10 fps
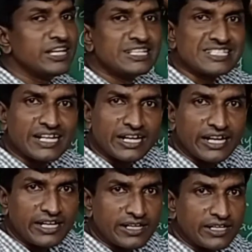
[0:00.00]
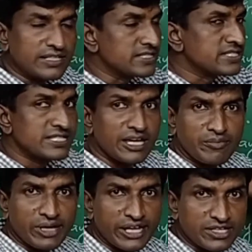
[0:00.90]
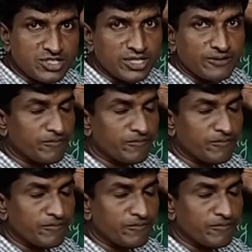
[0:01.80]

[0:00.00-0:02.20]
incident light ray, same direction.